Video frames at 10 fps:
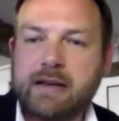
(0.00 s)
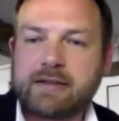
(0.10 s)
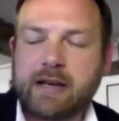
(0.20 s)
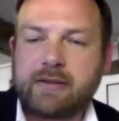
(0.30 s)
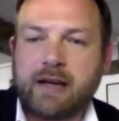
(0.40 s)

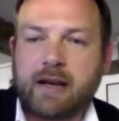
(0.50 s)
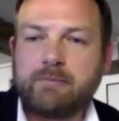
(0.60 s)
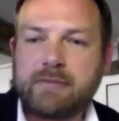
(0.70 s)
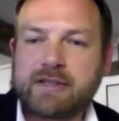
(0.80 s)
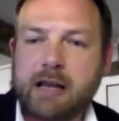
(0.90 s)
say
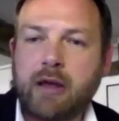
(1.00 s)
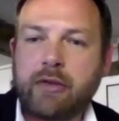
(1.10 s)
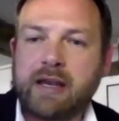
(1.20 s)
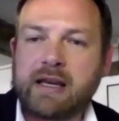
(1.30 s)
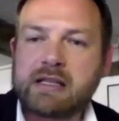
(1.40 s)

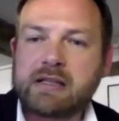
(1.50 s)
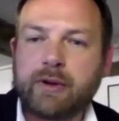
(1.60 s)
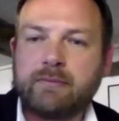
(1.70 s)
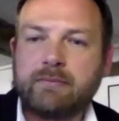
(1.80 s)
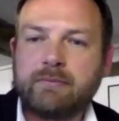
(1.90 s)
the right
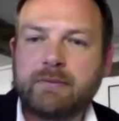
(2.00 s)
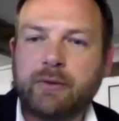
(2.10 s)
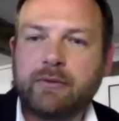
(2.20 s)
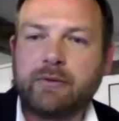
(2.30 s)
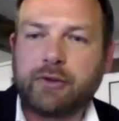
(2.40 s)
things
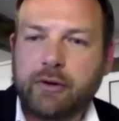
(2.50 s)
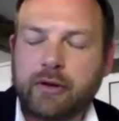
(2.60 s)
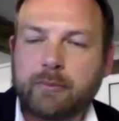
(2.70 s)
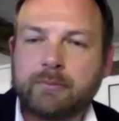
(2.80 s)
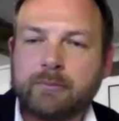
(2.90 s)
but
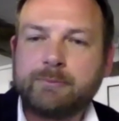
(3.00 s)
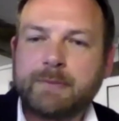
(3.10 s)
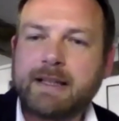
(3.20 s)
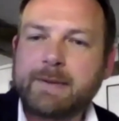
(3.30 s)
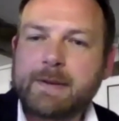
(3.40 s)
don't do
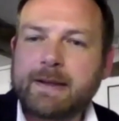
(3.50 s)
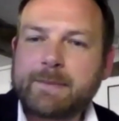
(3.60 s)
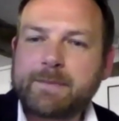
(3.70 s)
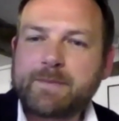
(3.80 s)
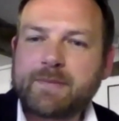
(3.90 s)
them.
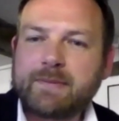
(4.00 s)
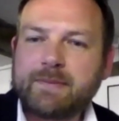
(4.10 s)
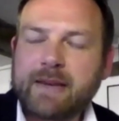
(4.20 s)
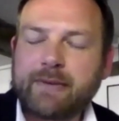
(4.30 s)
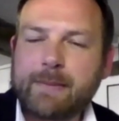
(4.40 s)

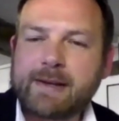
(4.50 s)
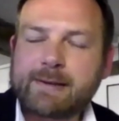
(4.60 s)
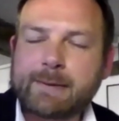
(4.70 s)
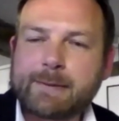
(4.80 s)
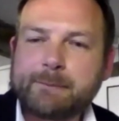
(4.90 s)

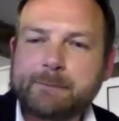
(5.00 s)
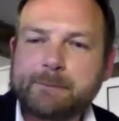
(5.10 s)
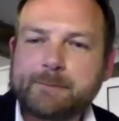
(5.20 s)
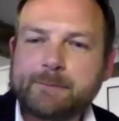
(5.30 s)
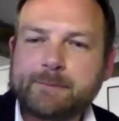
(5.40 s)
If that makes
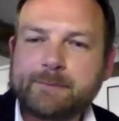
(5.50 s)
sense.